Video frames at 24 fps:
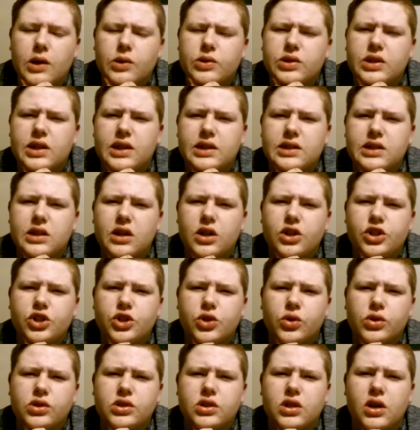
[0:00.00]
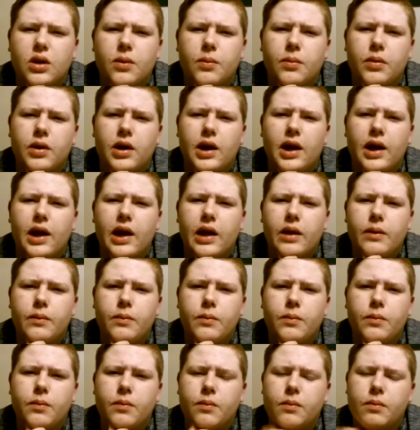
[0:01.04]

I still had shorts on, but I had